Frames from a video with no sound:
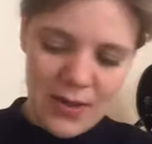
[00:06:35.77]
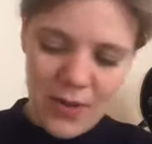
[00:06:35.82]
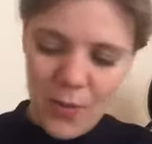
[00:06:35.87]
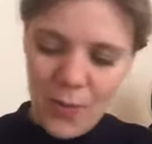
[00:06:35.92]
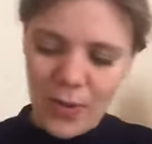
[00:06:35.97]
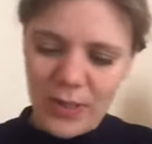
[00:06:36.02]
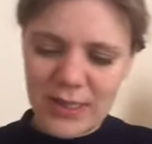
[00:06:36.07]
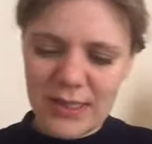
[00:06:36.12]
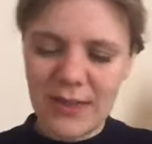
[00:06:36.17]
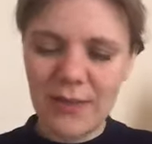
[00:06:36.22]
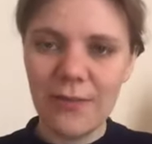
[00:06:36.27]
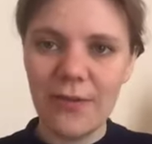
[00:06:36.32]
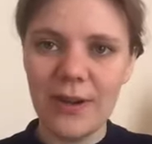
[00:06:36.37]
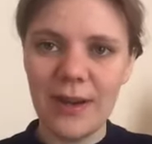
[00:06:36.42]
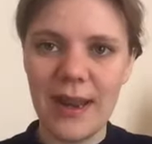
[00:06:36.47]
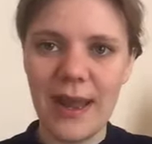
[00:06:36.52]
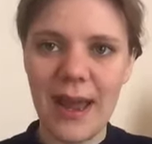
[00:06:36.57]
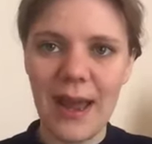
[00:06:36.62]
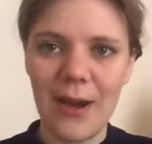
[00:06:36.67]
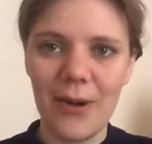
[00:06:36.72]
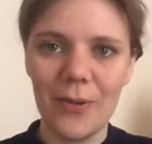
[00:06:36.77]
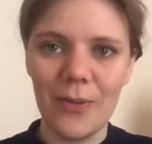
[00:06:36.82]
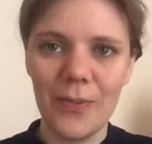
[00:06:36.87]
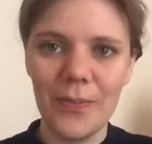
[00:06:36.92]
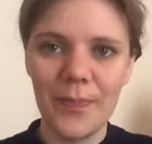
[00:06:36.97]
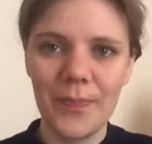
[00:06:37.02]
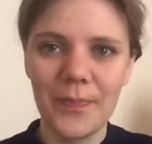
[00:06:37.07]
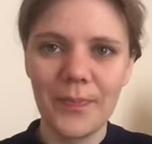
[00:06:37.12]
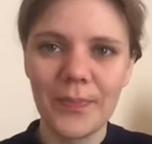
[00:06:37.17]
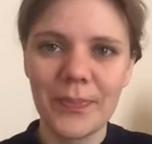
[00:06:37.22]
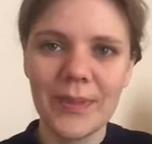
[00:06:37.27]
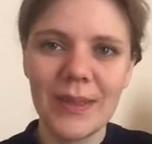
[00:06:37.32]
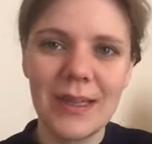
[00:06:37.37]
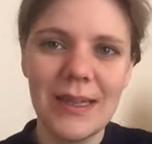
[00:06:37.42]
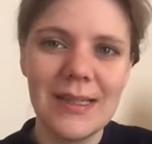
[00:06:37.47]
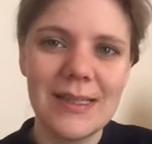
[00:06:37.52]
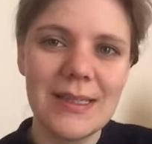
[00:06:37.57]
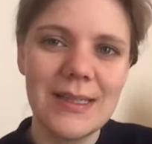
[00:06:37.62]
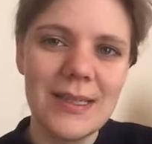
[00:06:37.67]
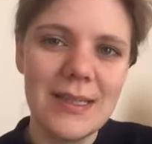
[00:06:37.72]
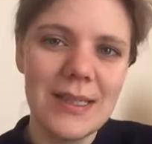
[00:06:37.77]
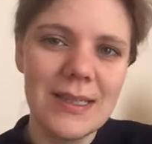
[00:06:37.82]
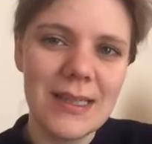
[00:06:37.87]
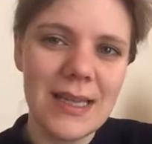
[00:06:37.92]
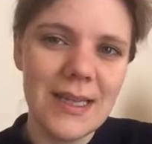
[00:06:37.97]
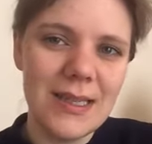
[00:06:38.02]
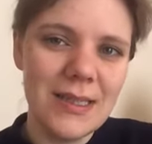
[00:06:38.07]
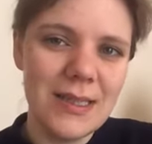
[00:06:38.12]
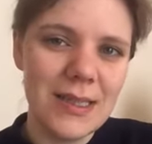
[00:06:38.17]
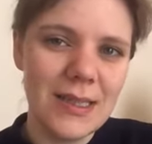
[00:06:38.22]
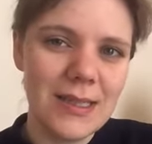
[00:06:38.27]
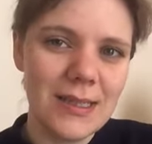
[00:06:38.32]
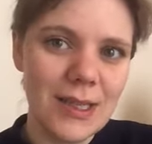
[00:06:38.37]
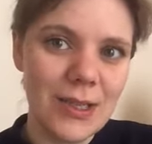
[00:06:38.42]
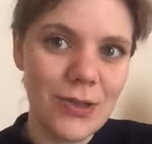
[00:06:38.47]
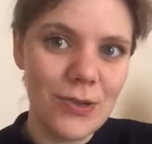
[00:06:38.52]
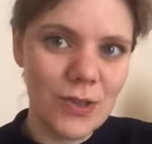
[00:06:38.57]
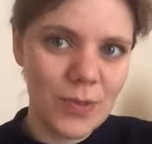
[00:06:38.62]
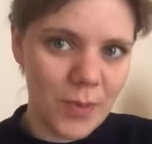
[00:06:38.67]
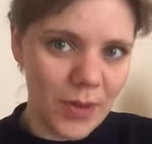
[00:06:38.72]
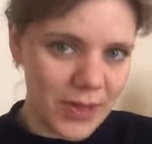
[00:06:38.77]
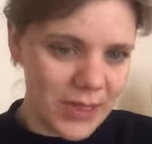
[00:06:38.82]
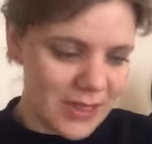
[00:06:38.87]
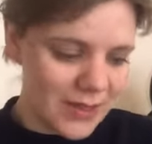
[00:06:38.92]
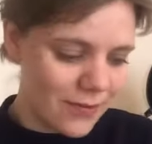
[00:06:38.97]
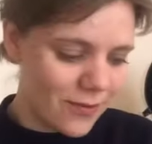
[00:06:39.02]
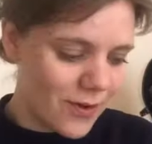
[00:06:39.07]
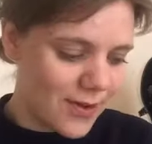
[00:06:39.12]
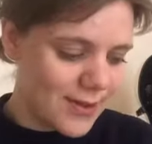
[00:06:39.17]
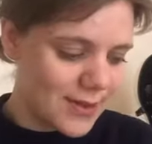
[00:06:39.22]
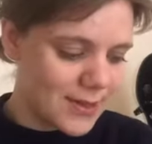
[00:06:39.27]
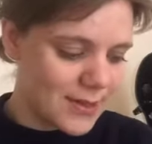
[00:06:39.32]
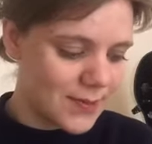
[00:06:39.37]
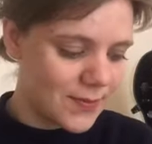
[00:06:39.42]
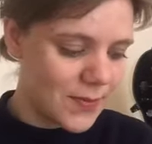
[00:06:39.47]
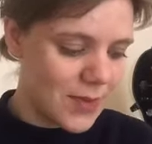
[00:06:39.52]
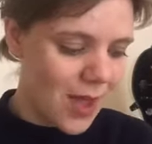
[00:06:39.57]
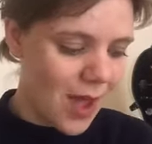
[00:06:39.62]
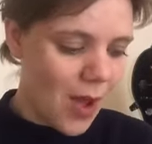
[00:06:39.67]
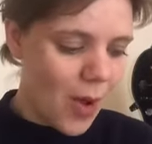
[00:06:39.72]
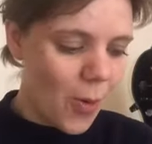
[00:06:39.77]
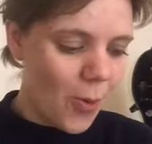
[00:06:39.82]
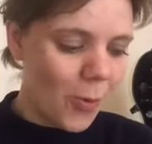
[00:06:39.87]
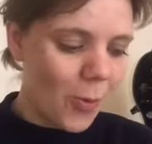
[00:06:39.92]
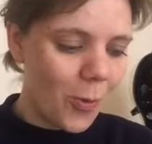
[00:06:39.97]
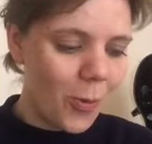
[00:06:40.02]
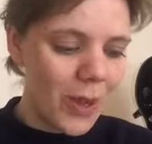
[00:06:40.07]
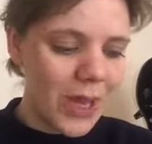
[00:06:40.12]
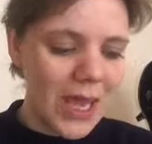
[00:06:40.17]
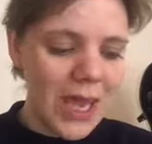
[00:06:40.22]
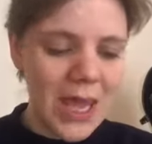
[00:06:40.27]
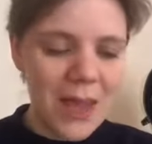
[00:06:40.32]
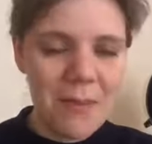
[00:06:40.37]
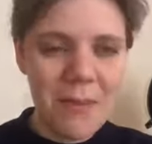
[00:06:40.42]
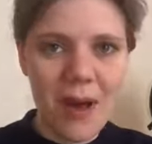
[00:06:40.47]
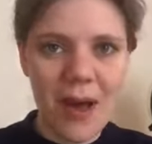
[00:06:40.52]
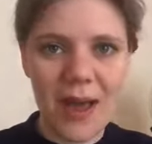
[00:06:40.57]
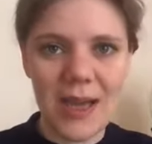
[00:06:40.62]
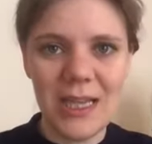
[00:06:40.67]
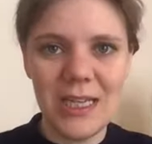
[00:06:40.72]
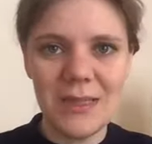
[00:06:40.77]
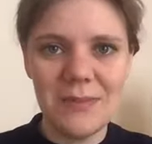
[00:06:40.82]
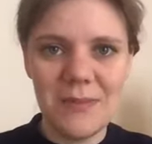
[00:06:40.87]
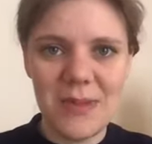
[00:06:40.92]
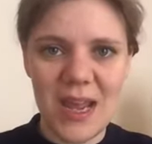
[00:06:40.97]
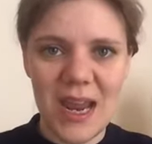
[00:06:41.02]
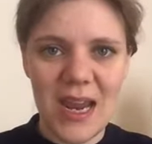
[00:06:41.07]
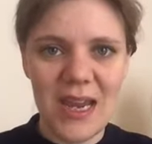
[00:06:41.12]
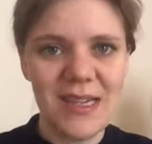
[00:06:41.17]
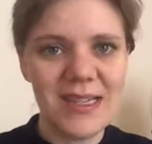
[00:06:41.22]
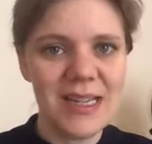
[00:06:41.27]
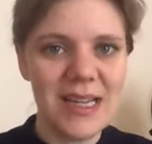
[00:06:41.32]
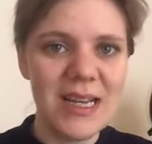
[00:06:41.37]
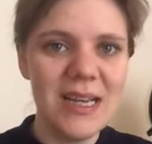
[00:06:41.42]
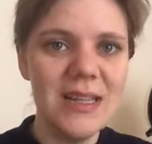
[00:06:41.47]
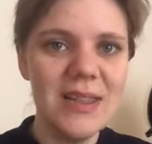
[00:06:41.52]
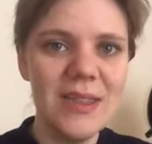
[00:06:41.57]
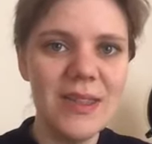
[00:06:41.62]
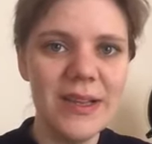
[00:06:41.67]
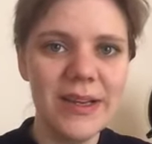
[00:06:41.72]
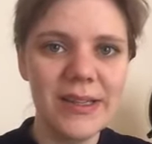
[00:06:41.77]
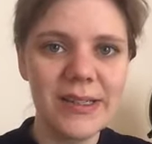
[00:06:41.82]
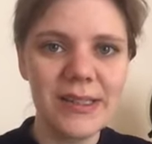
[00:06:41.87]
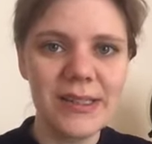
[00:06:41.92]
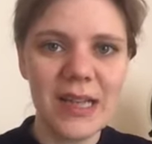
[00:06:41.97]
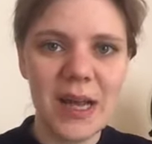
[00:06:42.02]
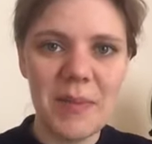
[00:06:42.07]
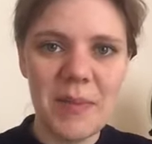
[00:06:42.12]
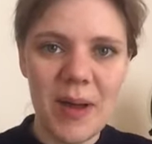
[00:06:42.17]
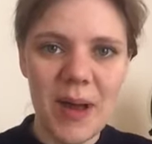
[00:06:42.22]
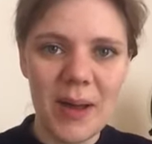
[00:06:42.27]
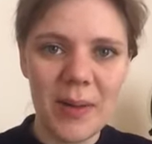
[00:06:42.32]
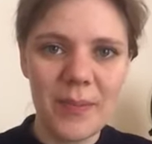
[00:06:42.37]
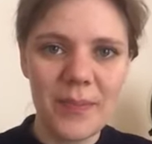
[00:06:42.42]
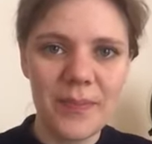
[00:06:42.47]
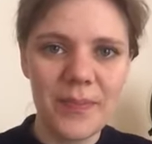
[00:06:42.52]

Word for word: What's different now? Listen to the sentence. Can you spot the difference? We might meet in the summer.